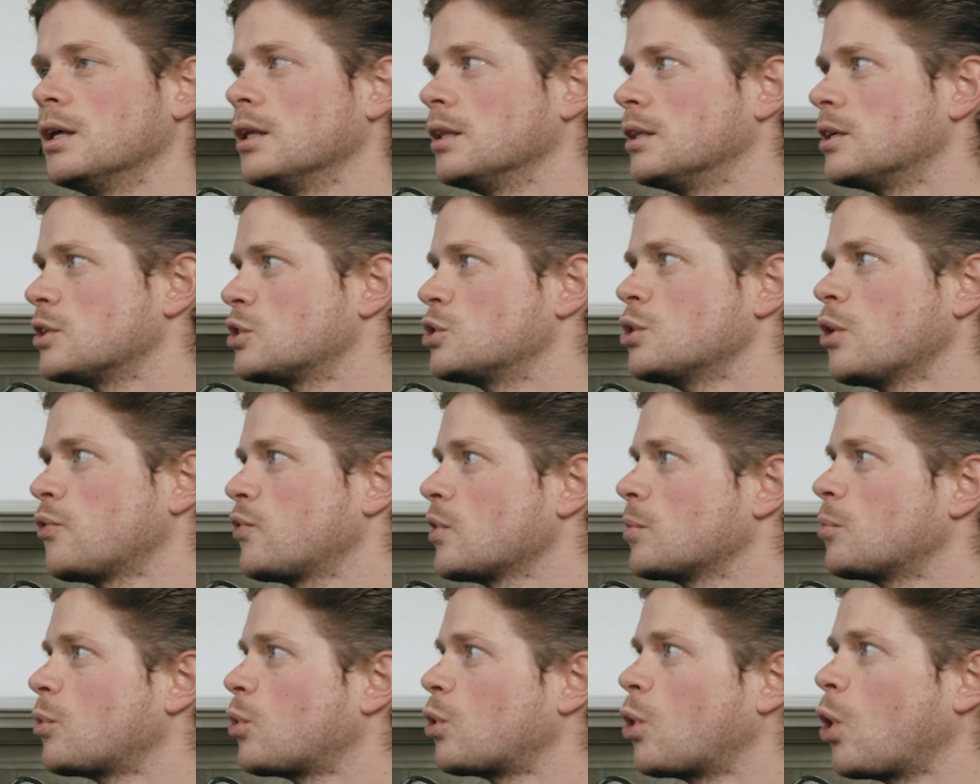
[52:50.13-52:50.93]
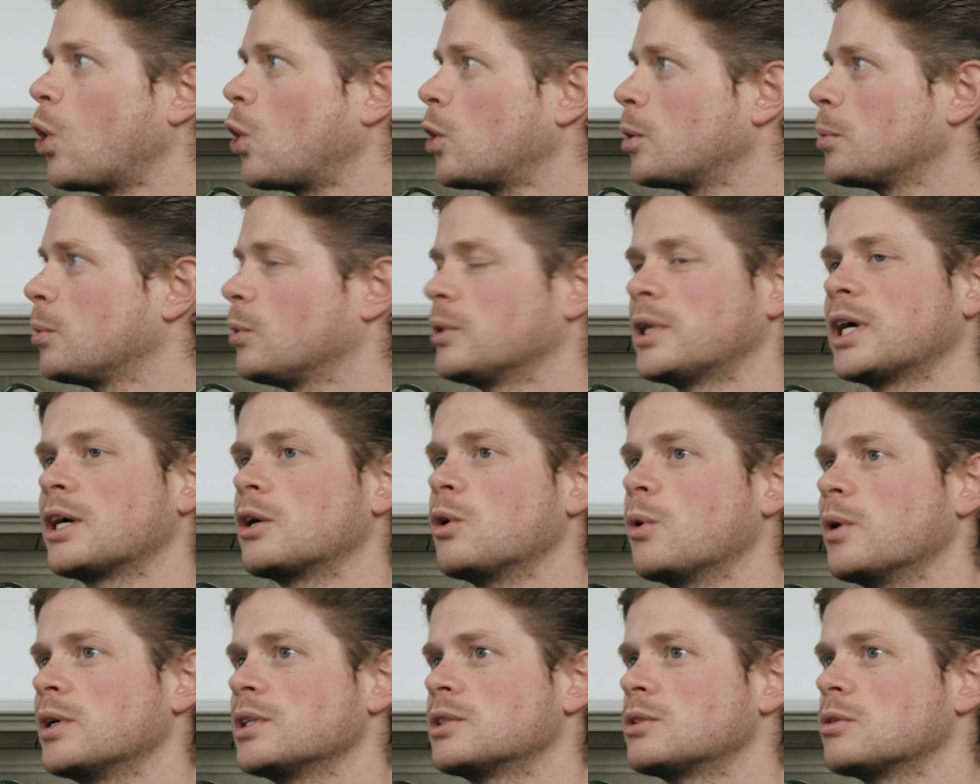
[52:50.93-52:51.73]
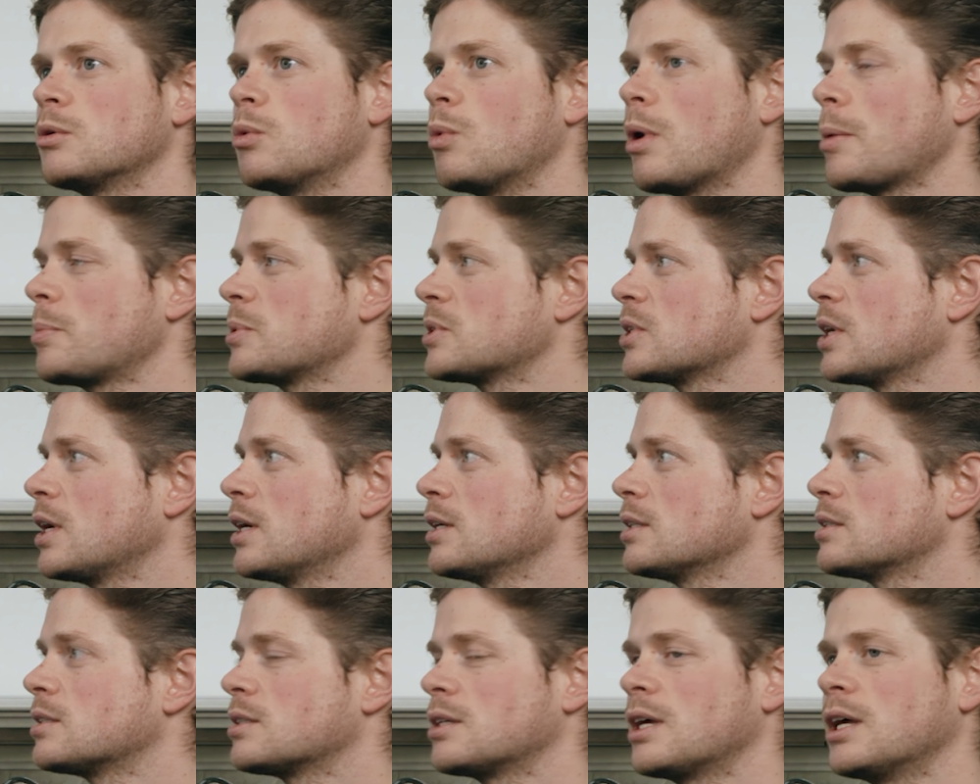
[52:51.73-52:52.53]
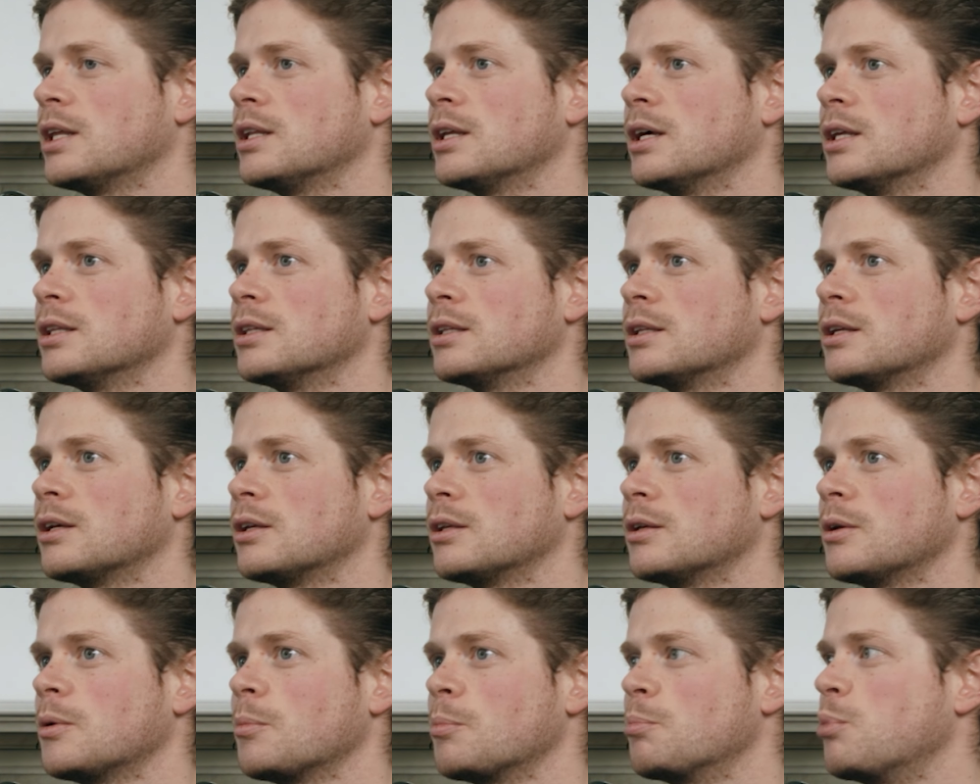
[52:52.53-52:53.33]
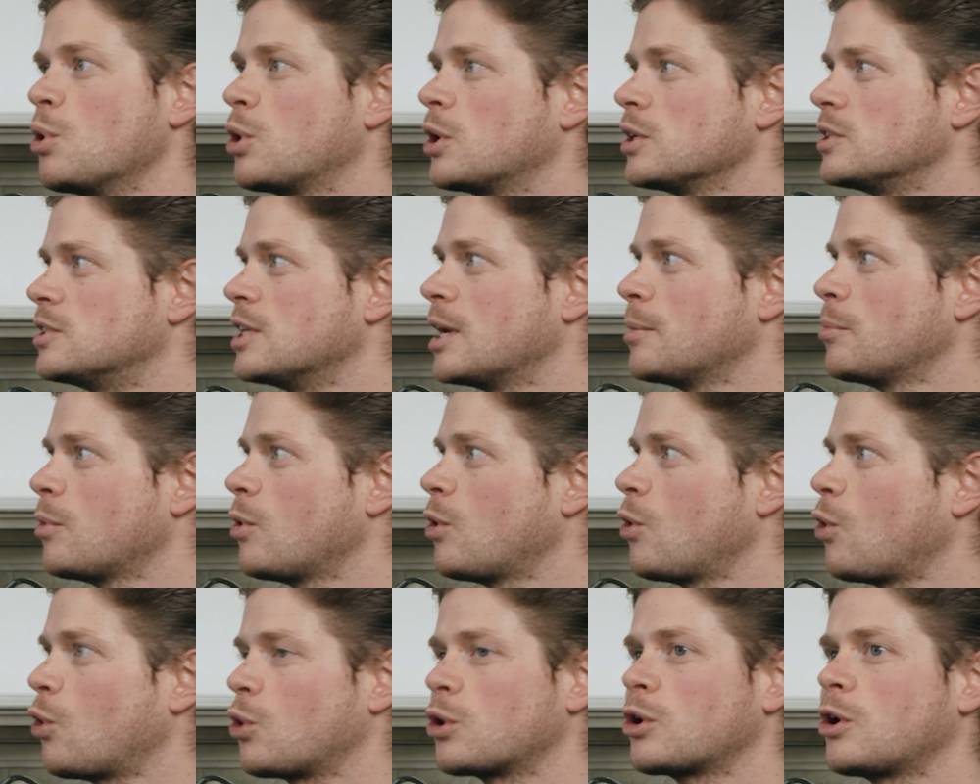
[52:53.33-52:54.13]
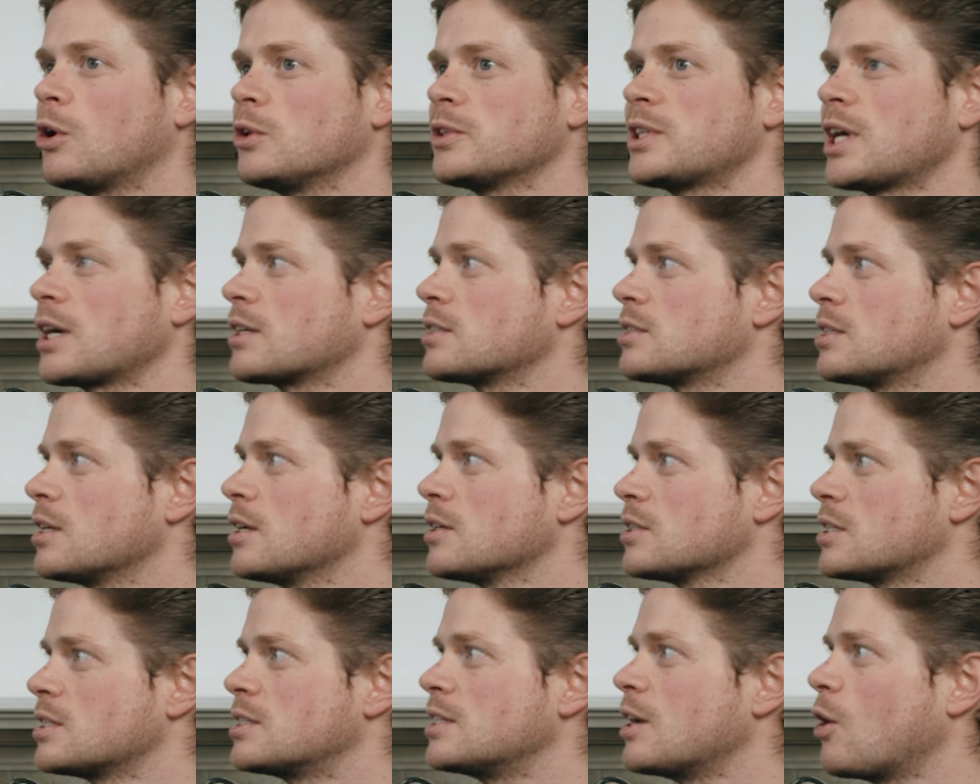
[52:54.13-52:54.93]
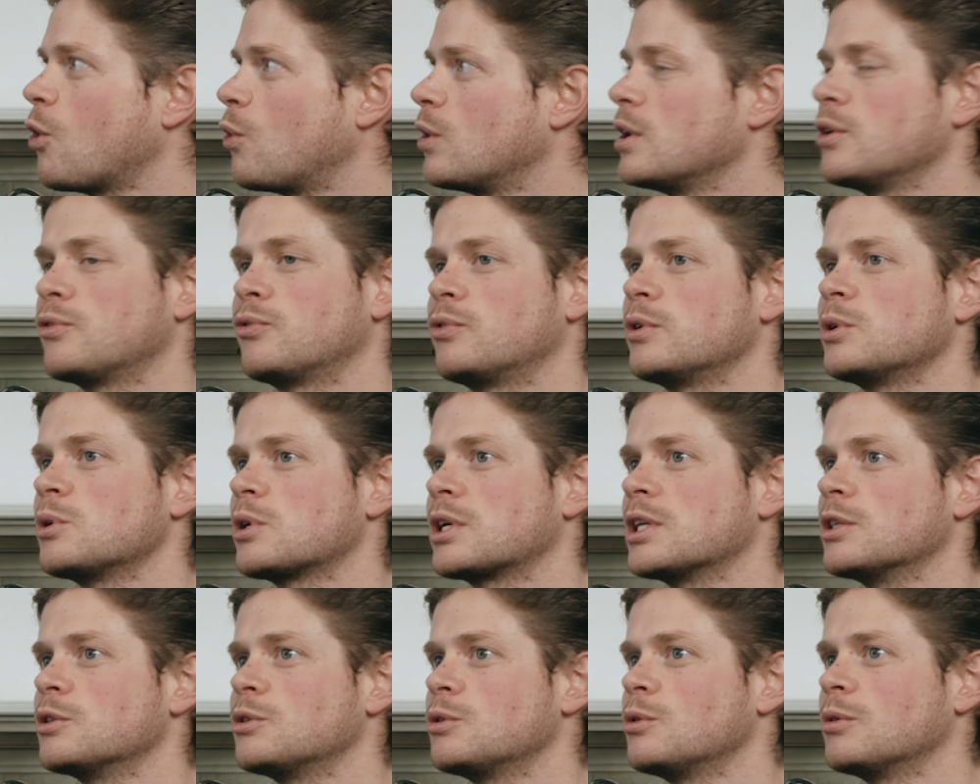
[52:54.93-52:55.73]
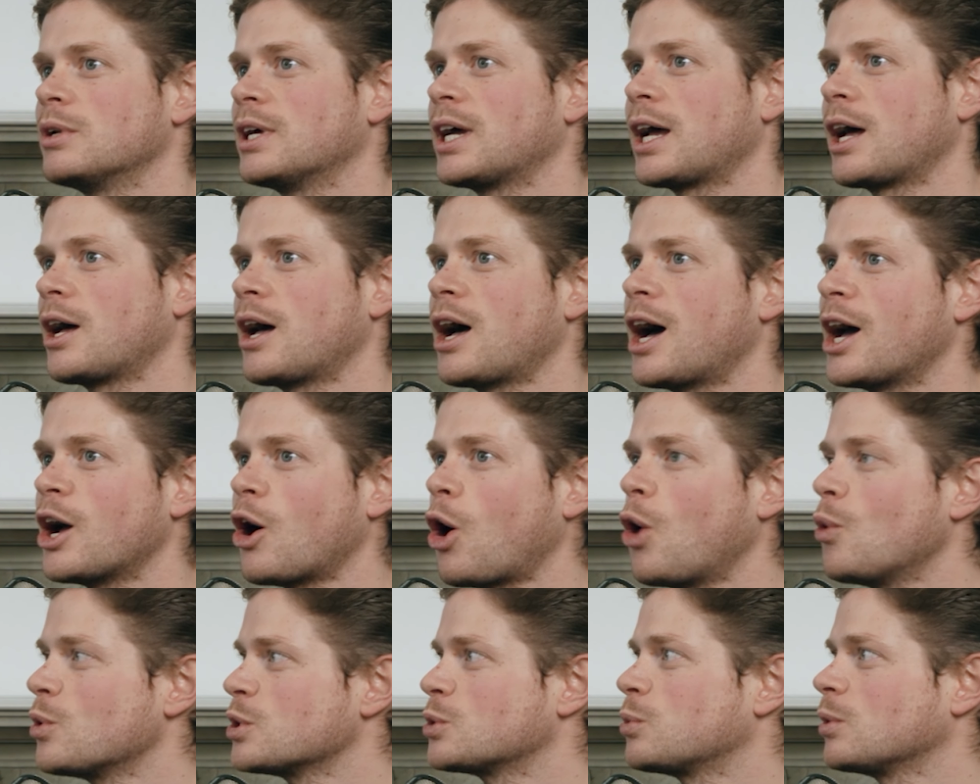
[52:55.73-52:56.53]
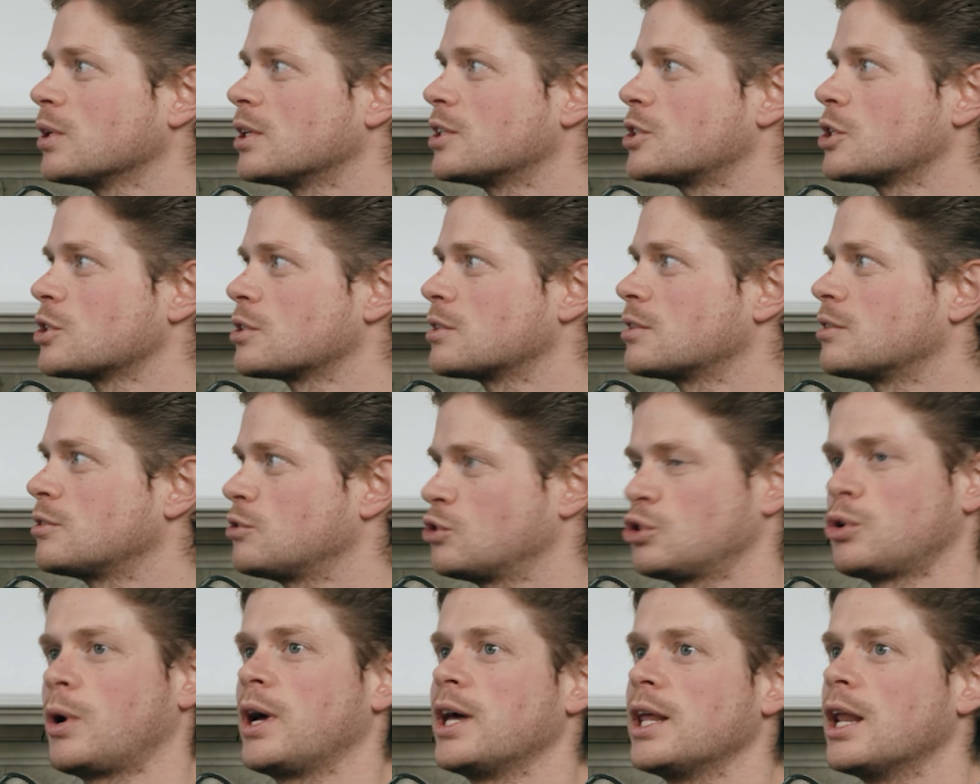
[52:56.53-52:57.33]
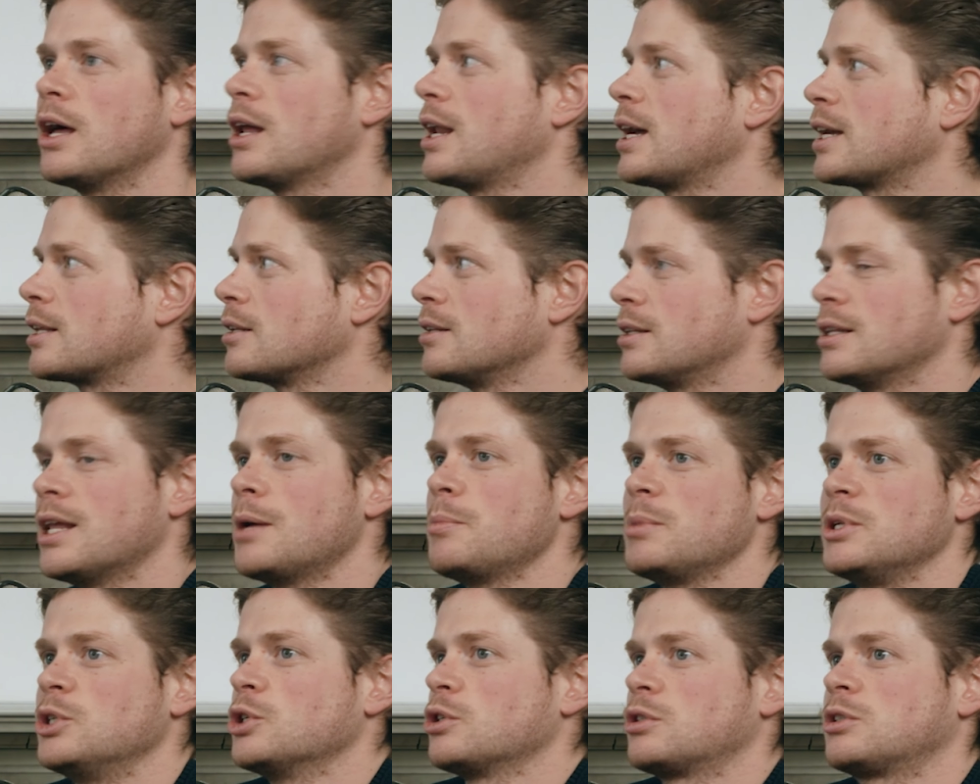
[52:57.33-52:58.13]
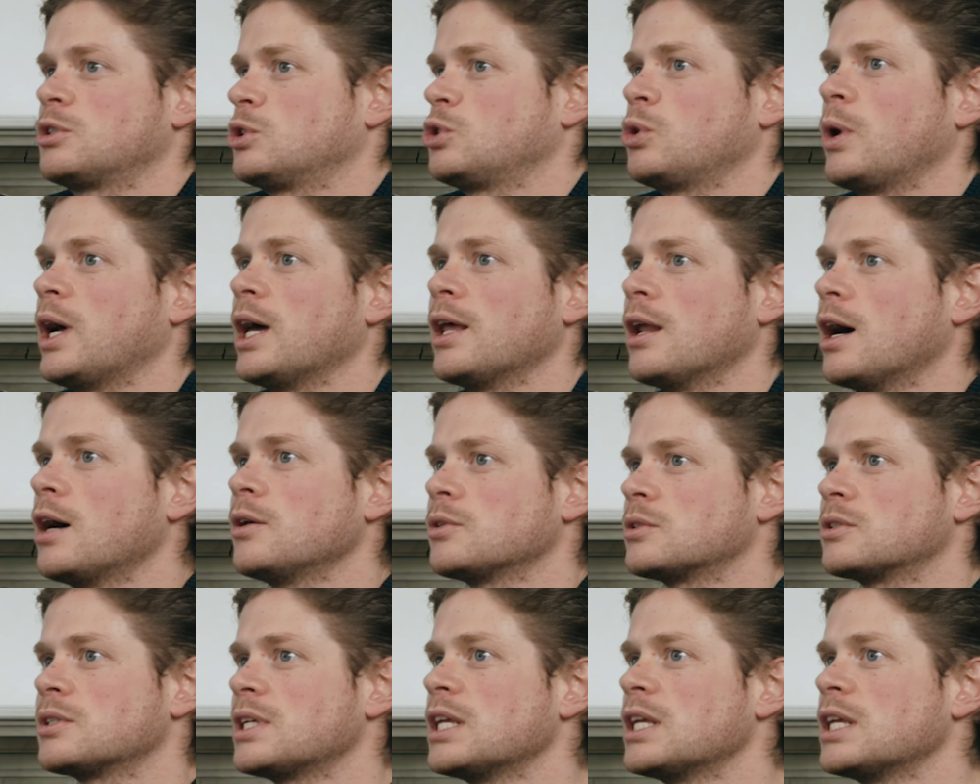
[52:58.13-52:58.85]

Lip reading: There's nothing more horrible than going to a website and then book a demo or contact sales is the only thing you can do. Like I always want to just try it out. Like, let me just try it out.